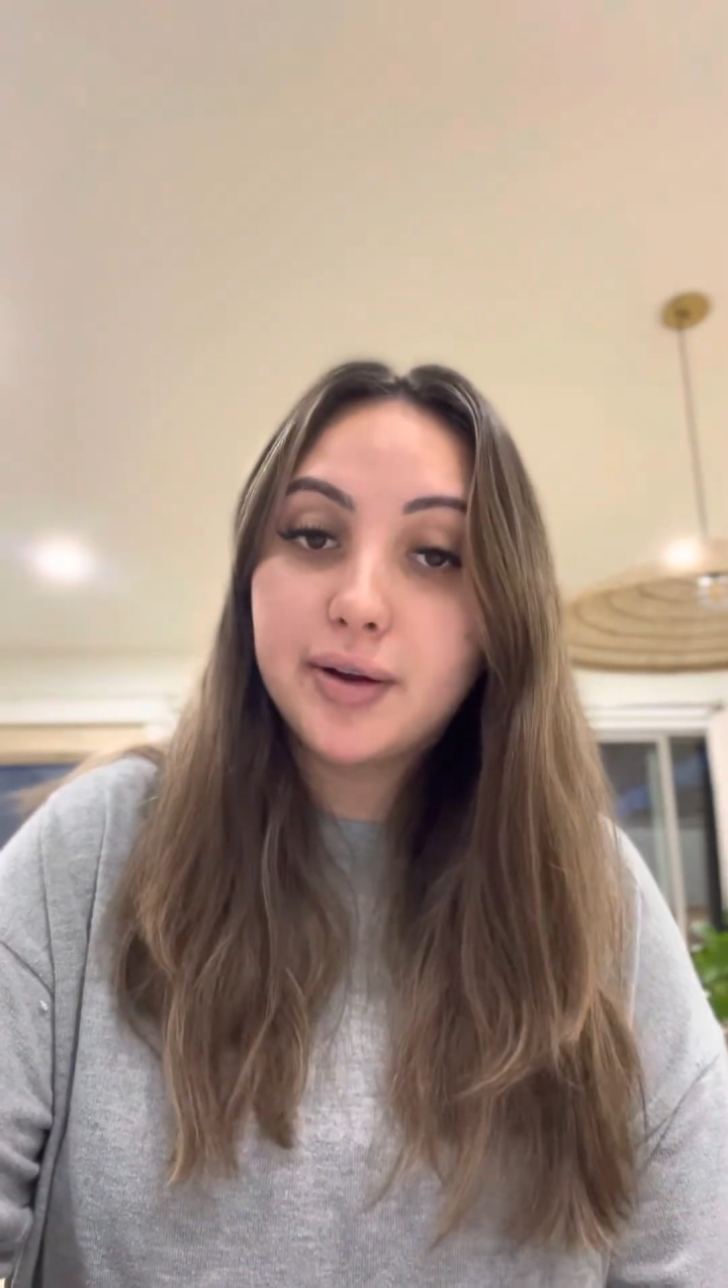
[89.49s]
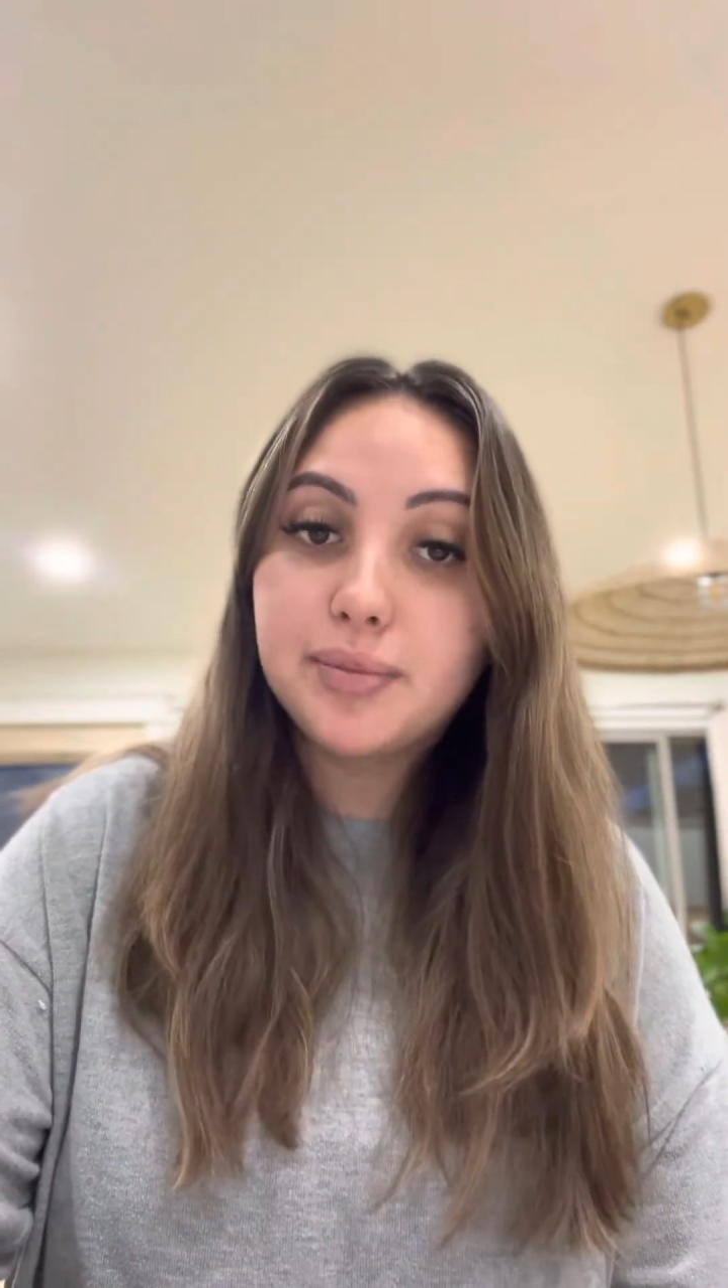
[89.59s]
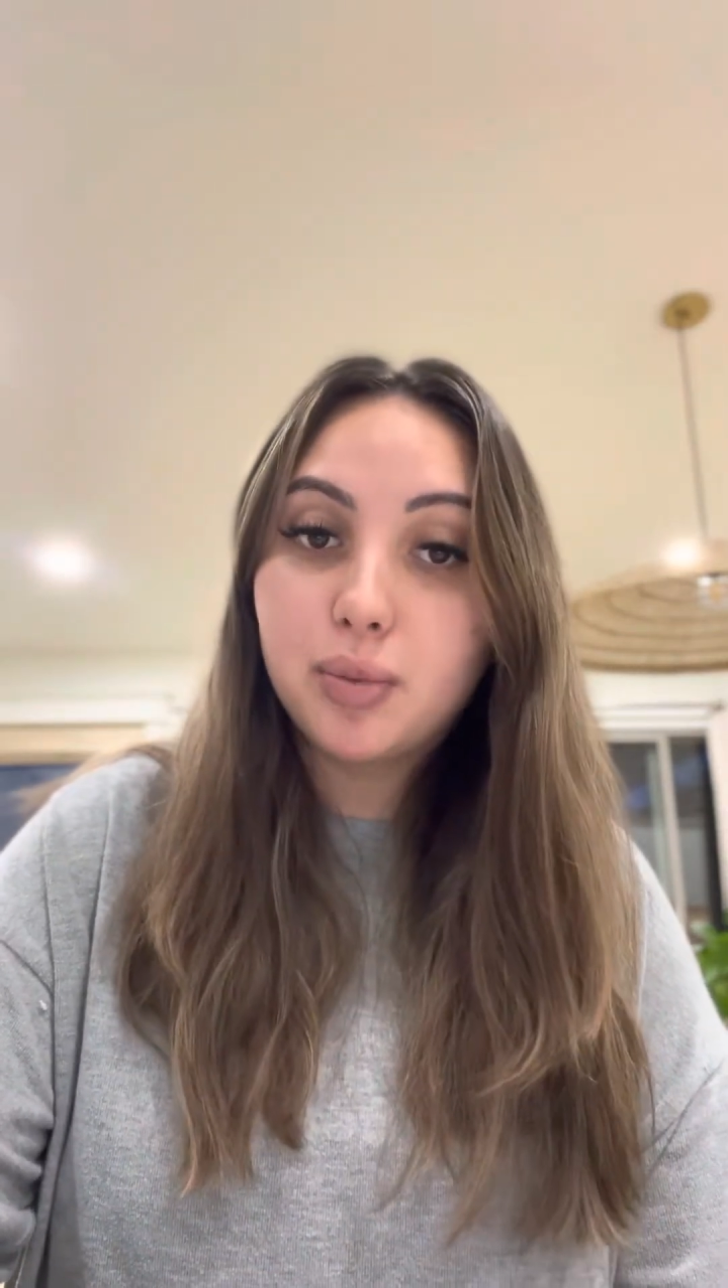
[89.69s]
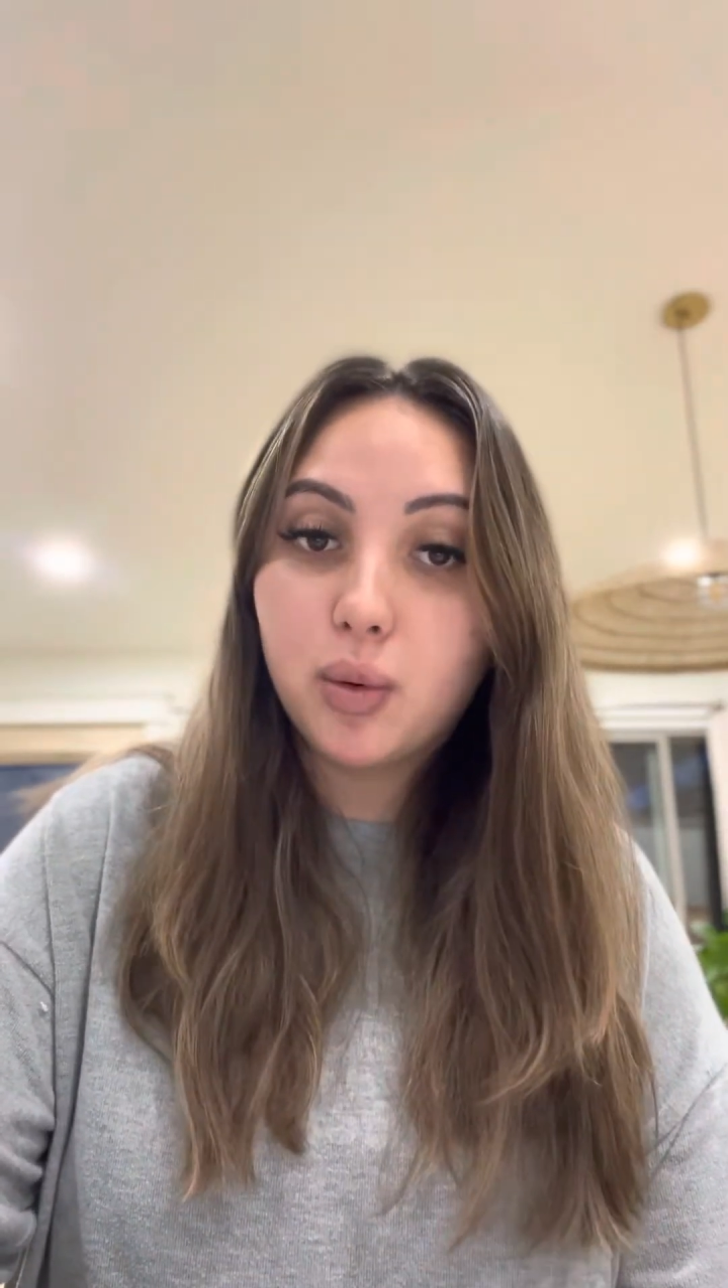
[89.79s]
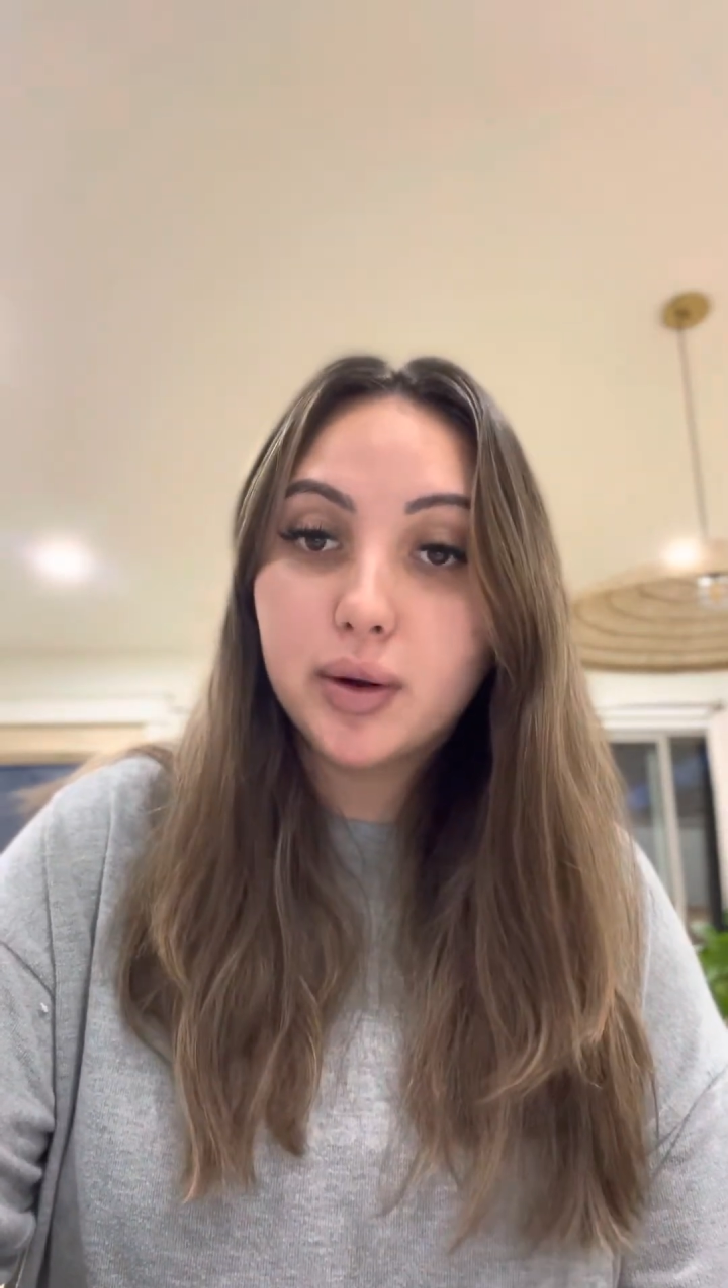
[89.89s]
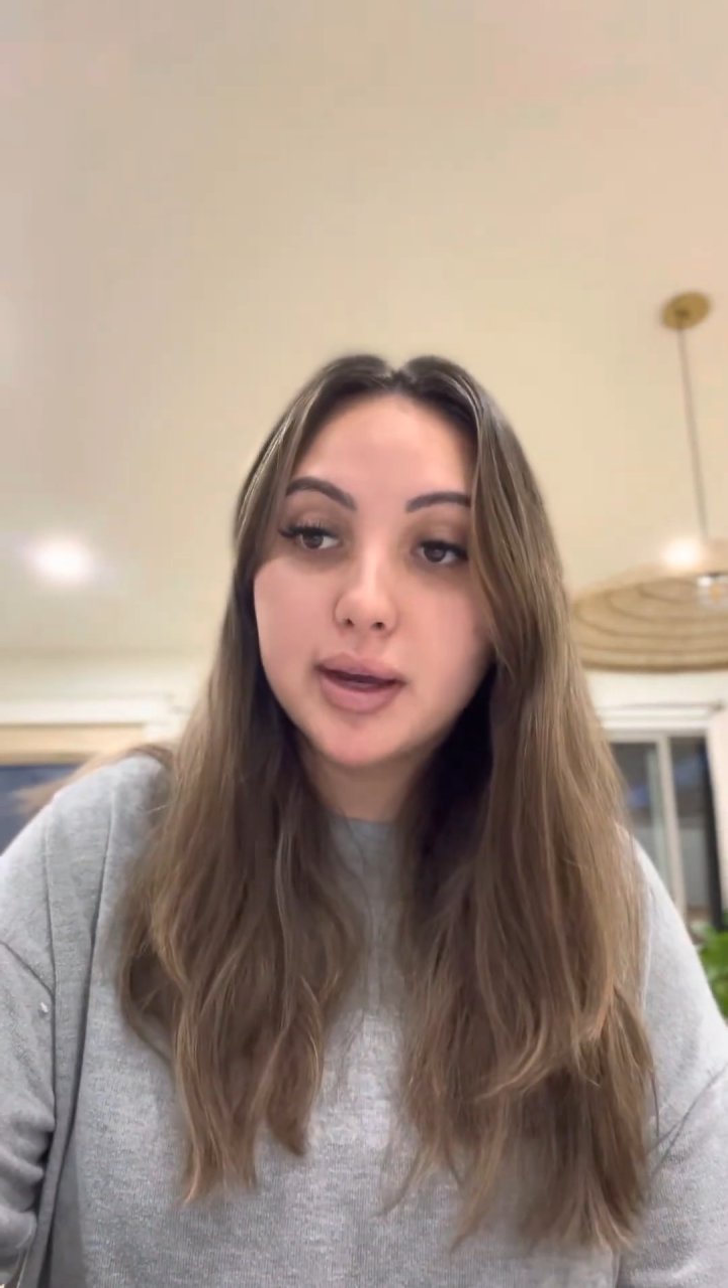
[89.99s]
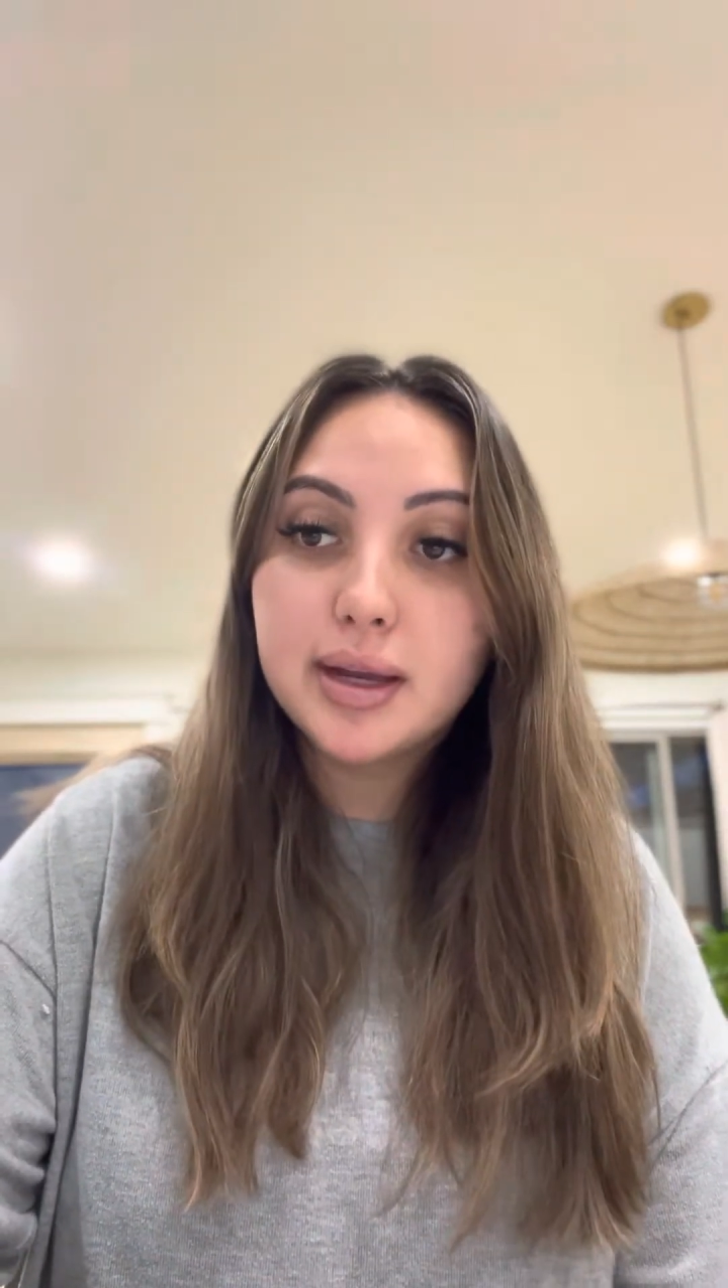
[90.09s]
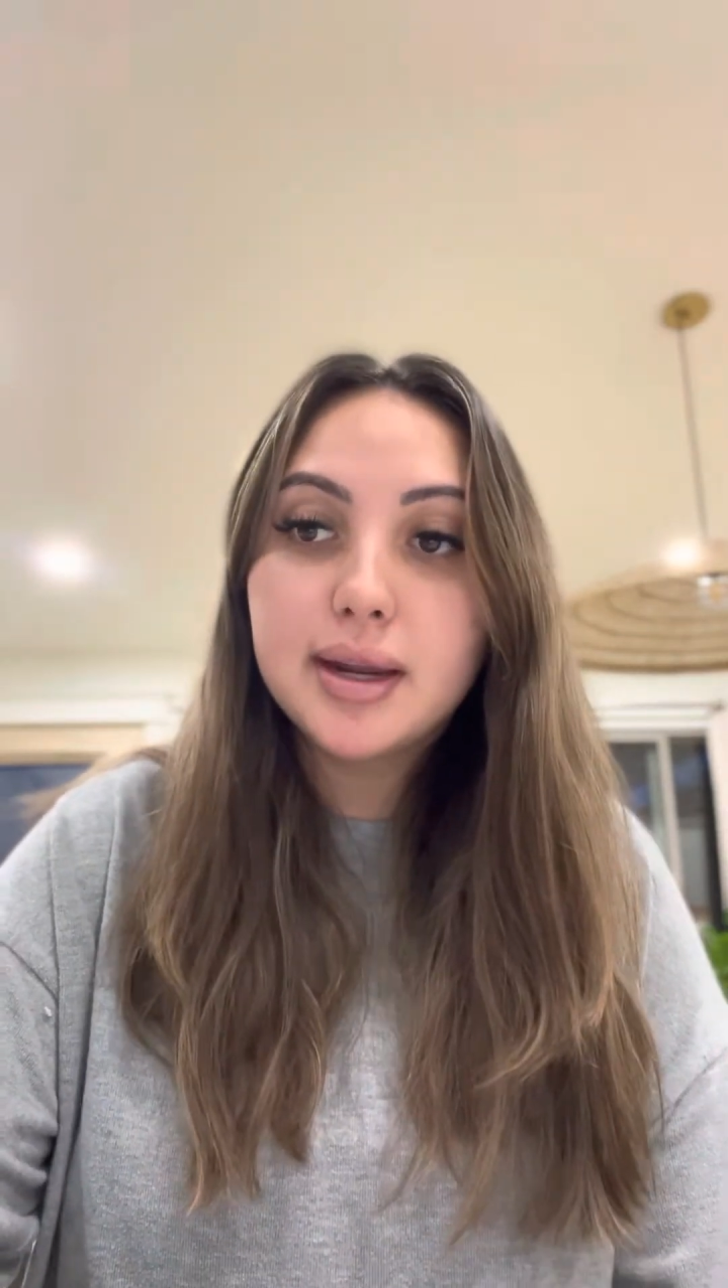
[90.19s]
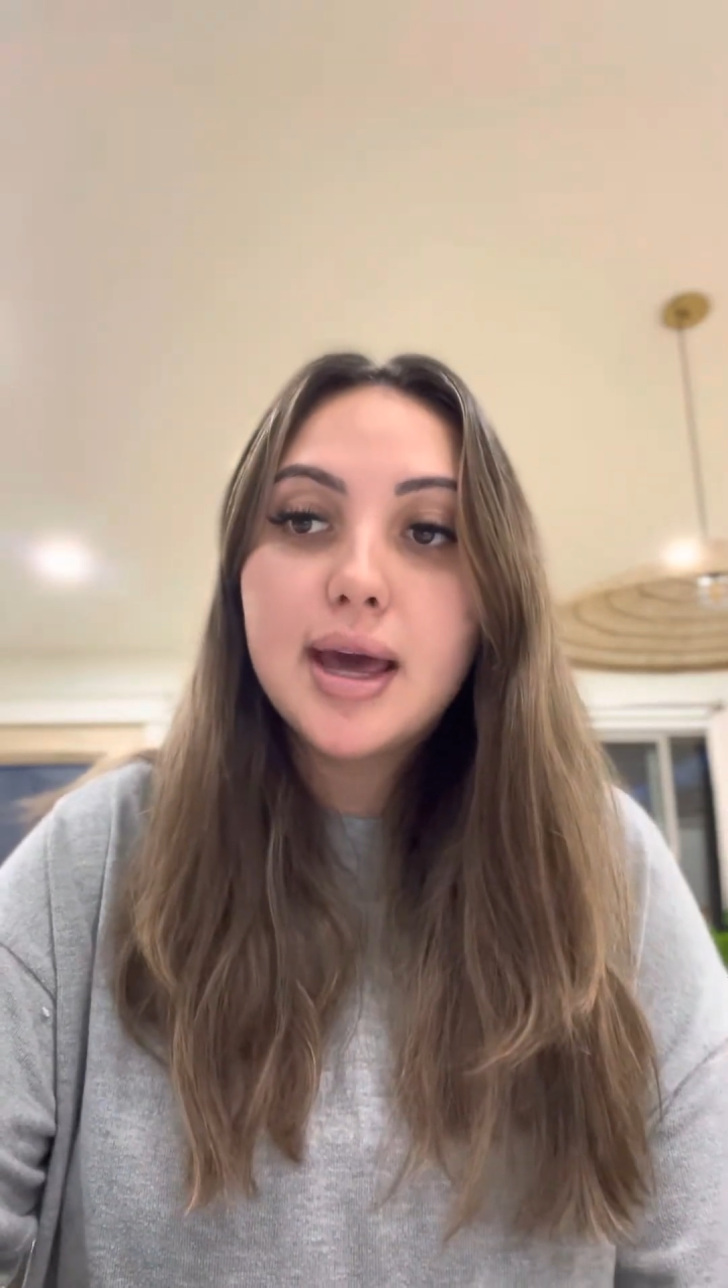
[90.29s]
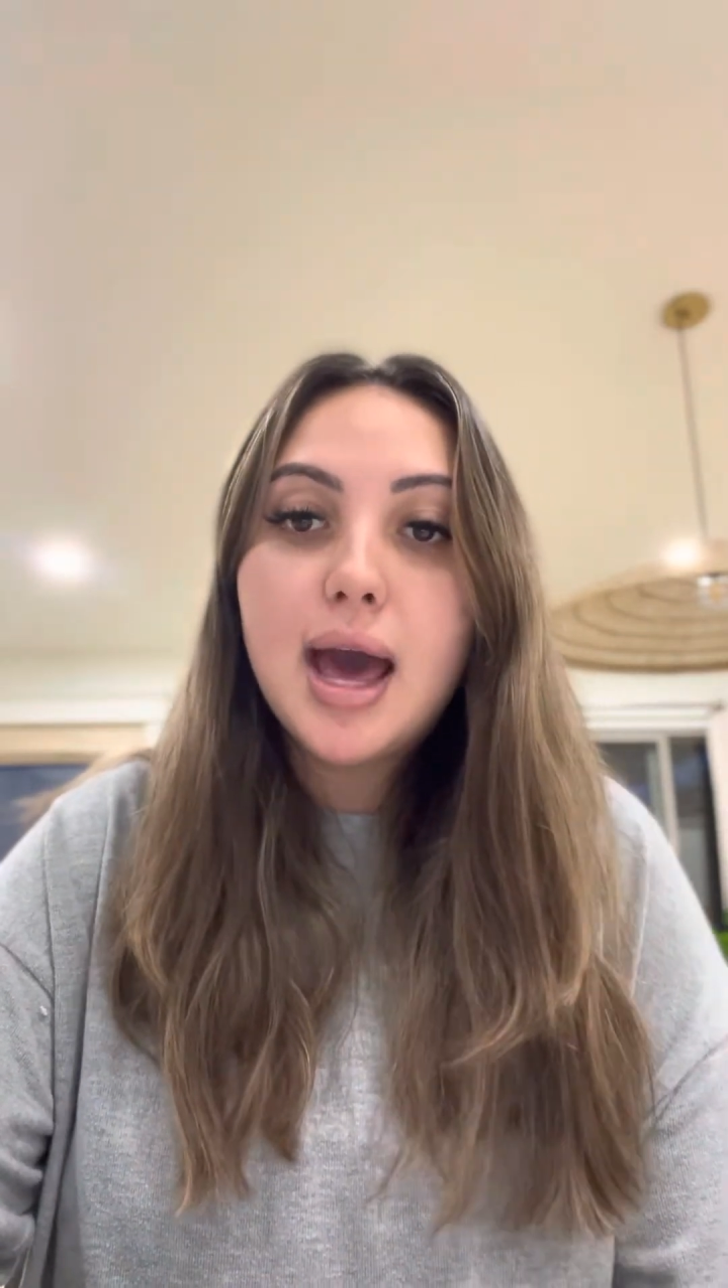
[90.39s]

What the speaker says: important.